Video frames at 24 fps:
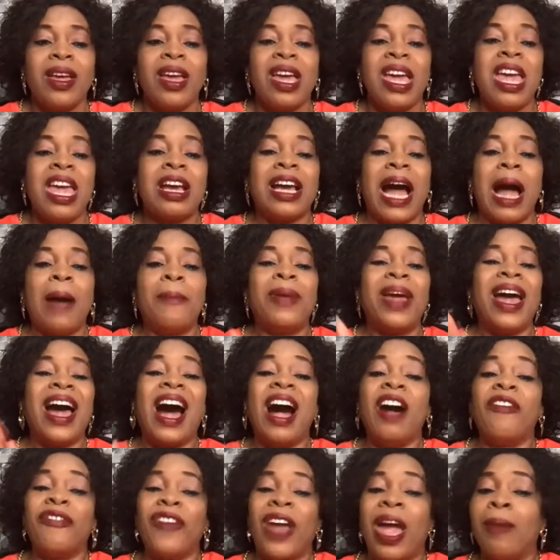it can be
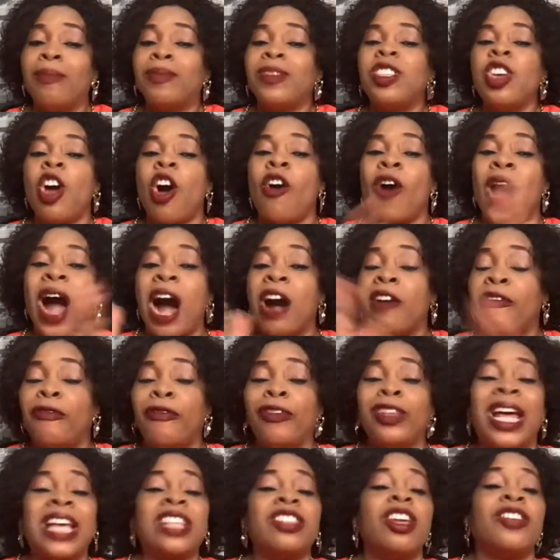half empty or half
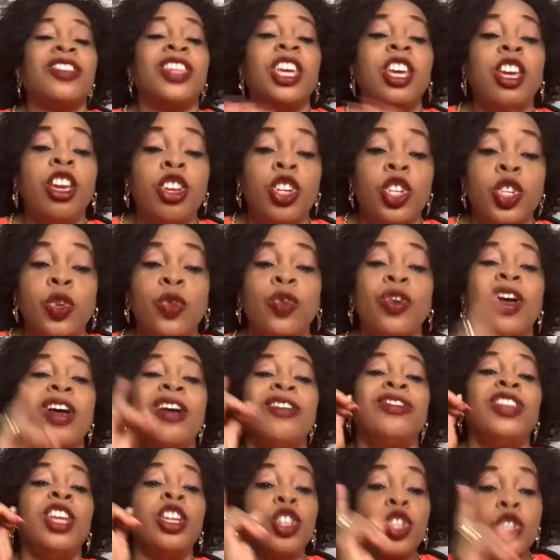full. That's not the issue.
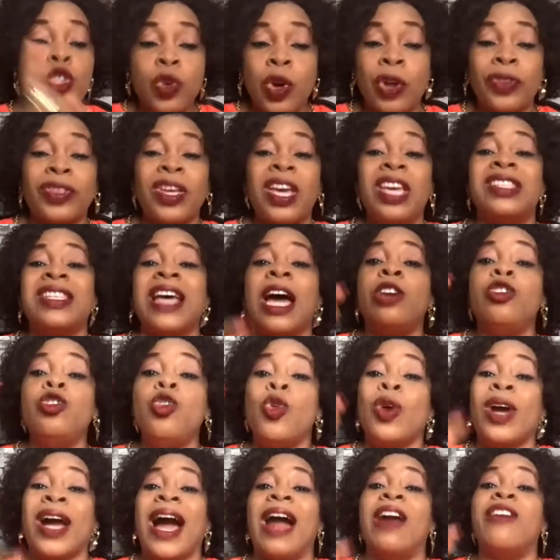The truth is that
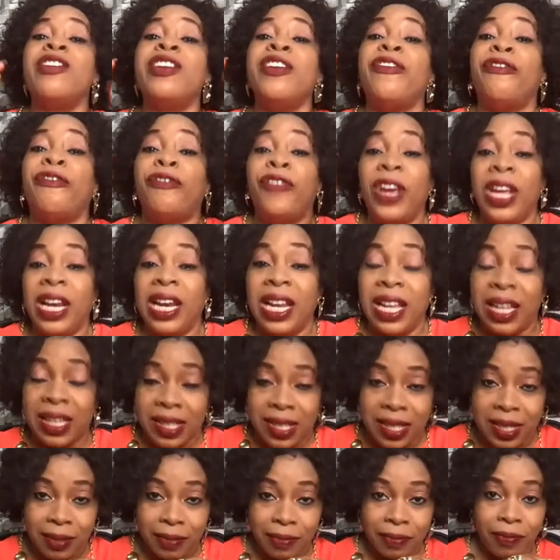you can refill it.